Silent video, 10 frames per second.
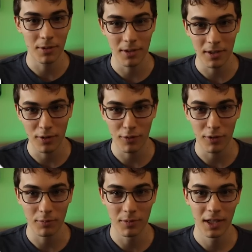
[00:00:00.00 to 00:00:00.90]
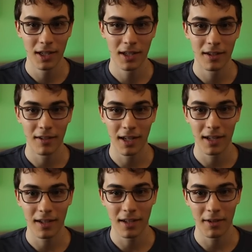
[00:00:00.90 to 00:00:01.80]
between the two of them,
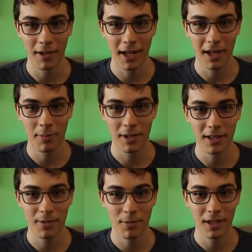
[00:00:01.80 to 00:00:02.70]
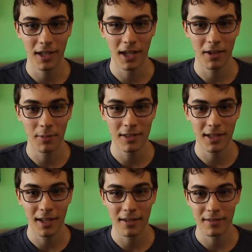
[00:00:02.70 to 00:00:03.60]
right? And then when I increment this one, it
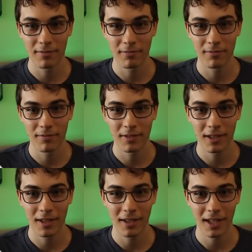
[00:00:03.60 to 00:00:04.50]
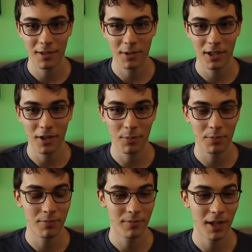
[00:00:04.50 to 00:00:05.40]
increments that. That's pretty
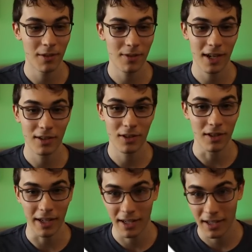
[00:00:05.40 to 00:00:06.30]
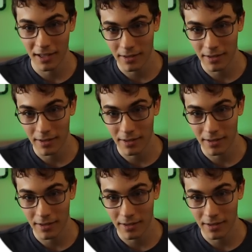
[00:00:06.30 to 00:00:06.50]
dope. That was actually like